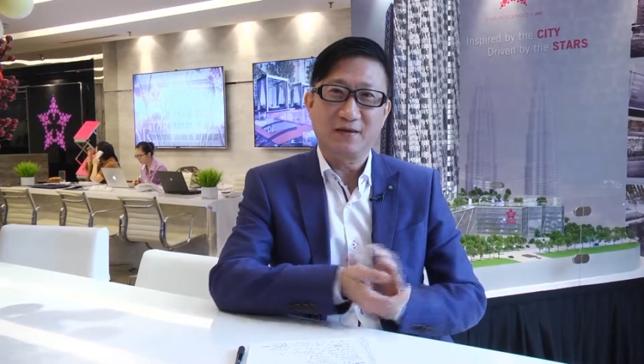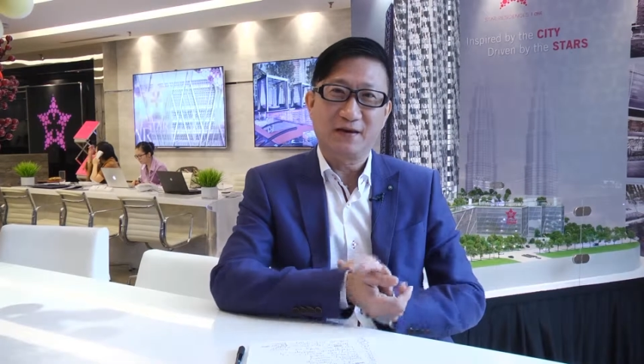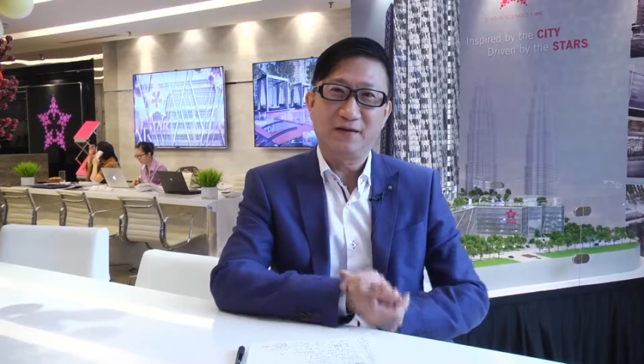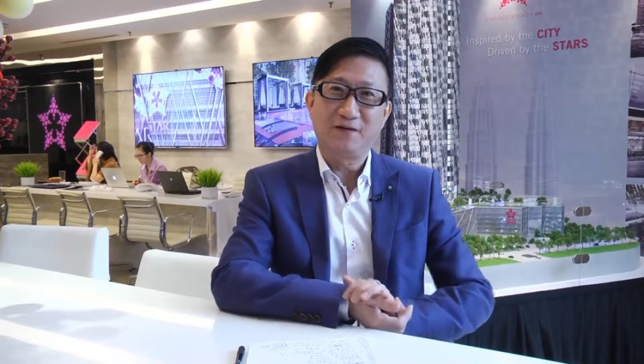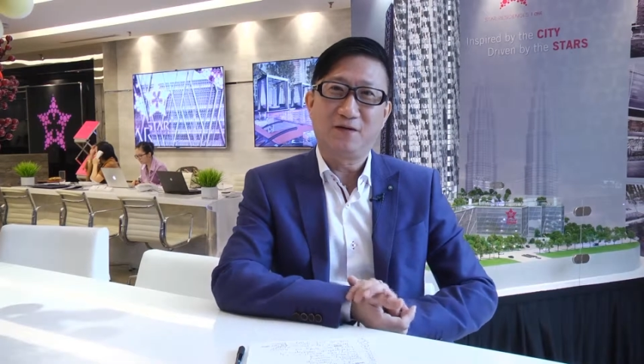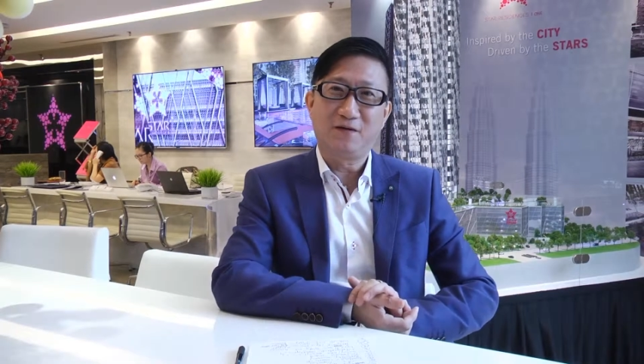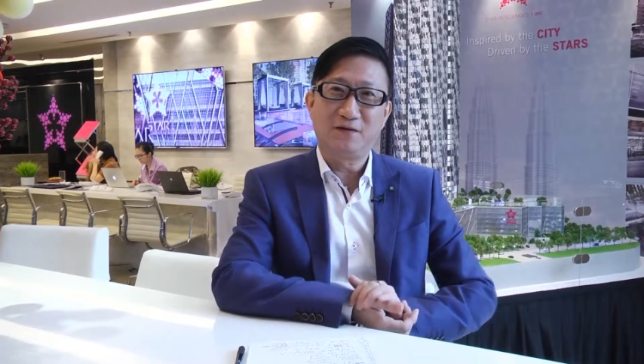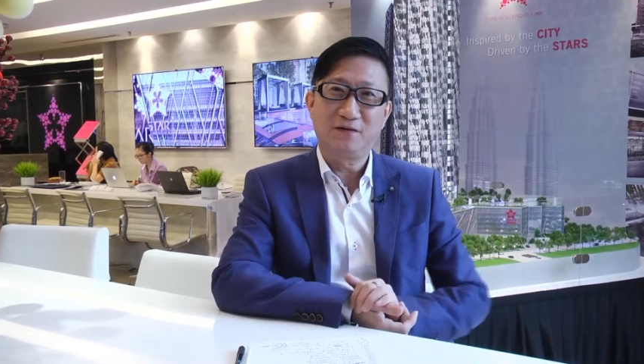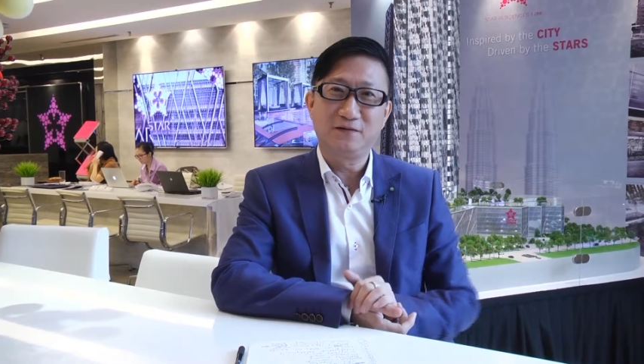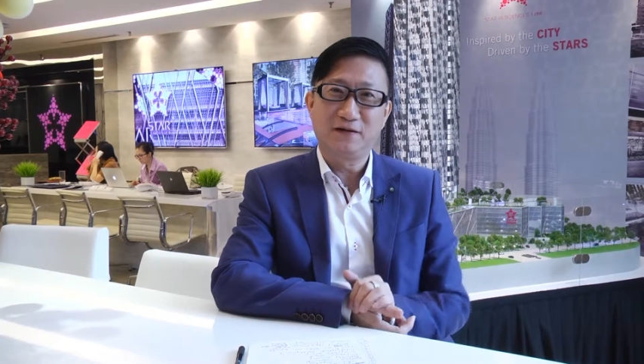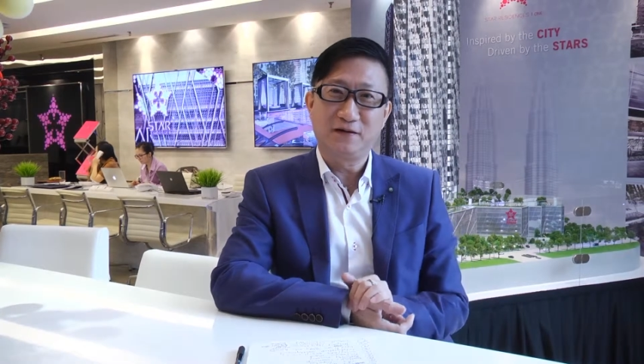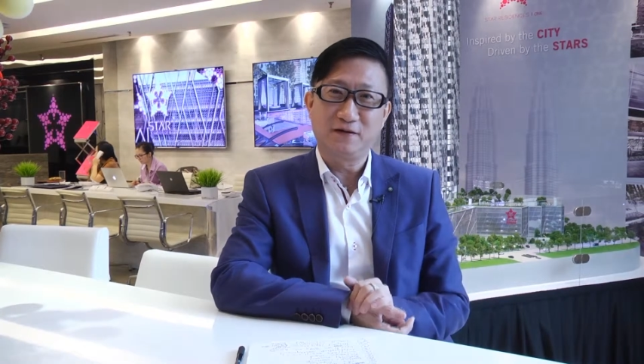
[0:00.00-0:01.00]
in
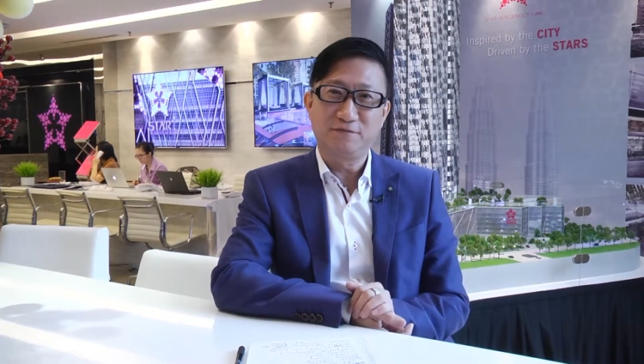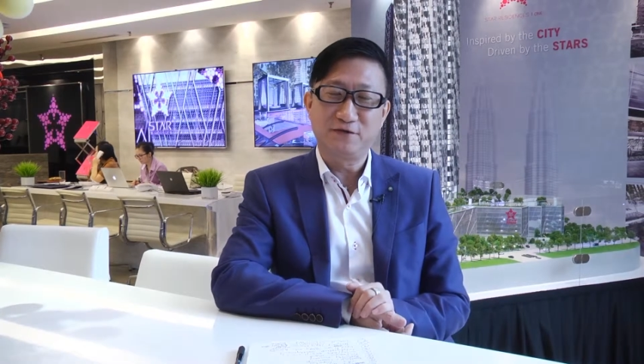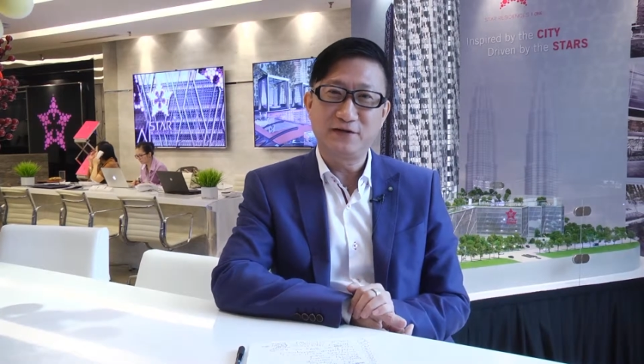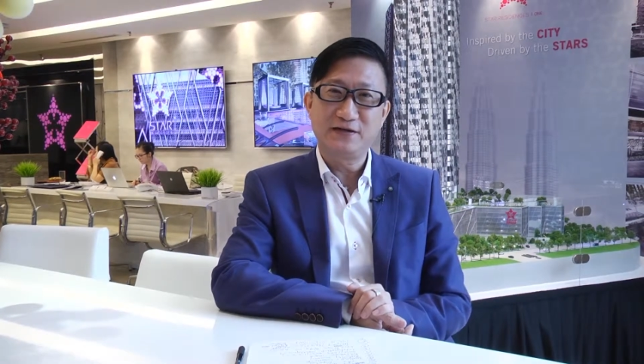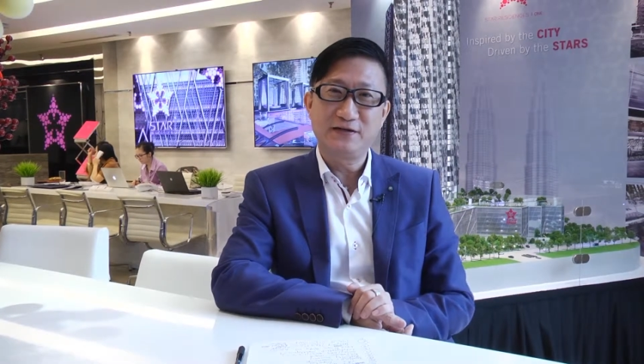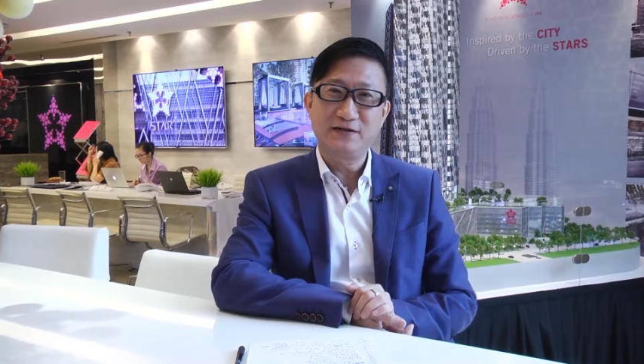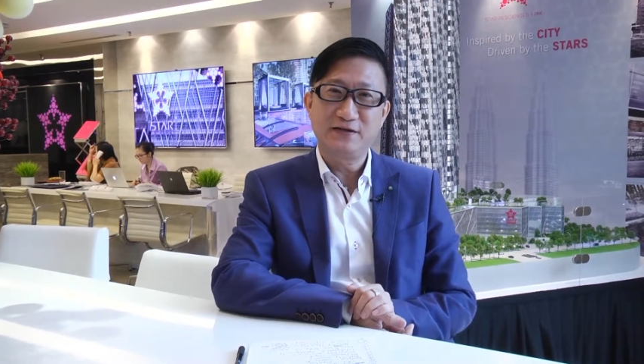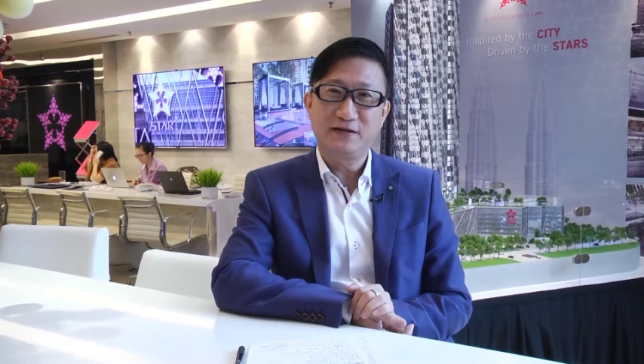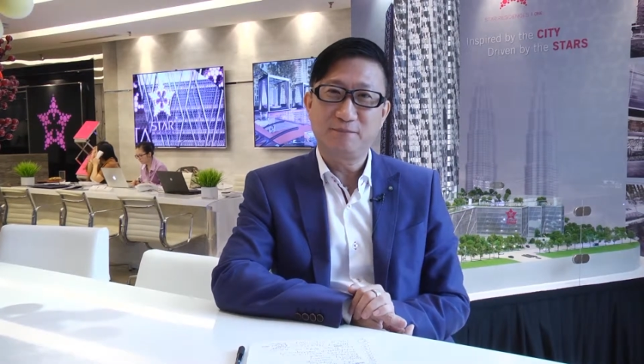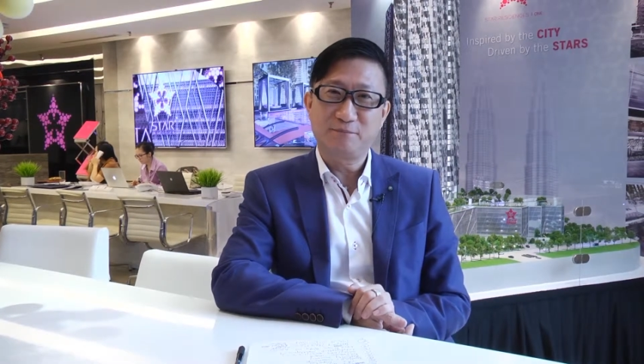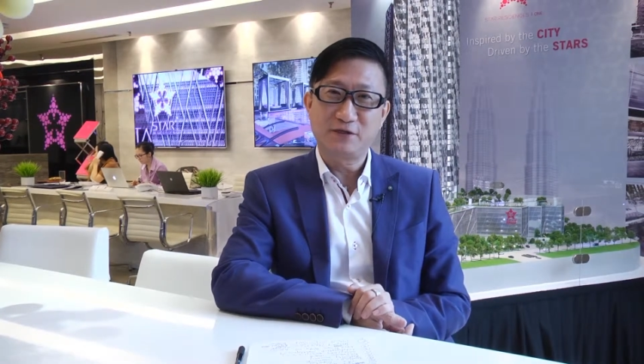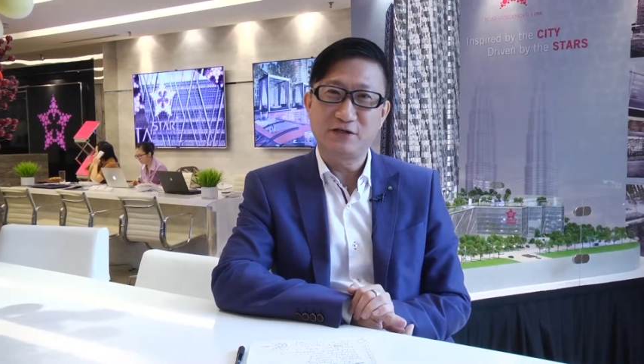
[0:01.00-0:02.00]
all,
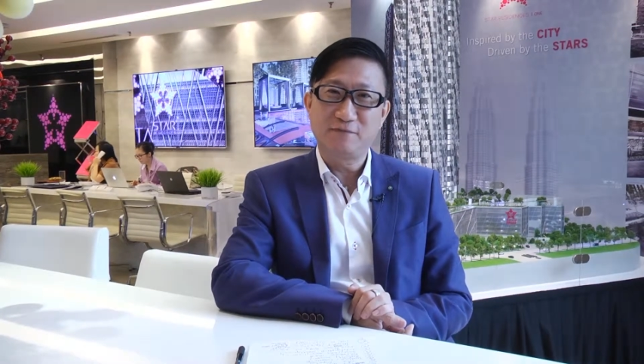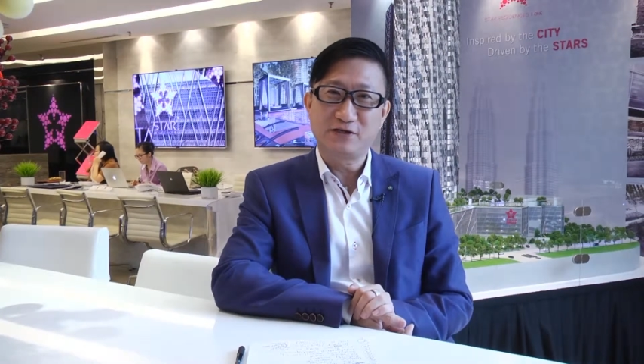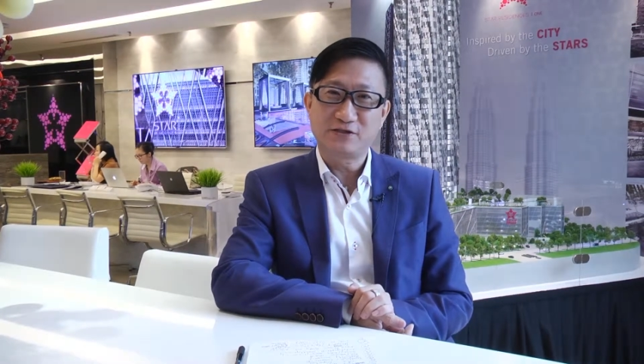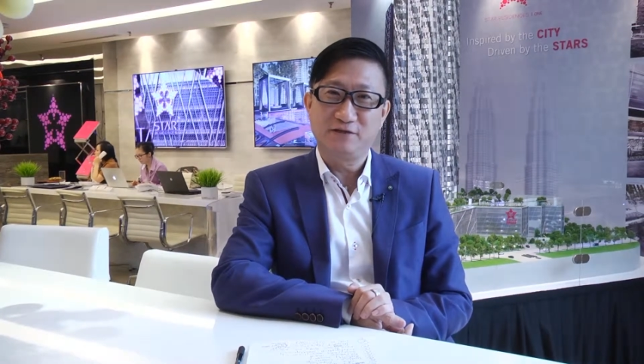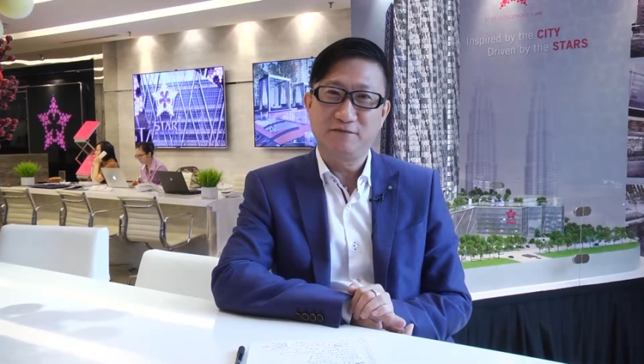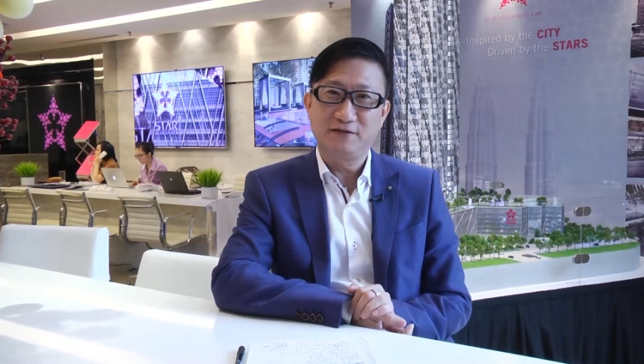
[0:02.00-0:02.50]
pretty much a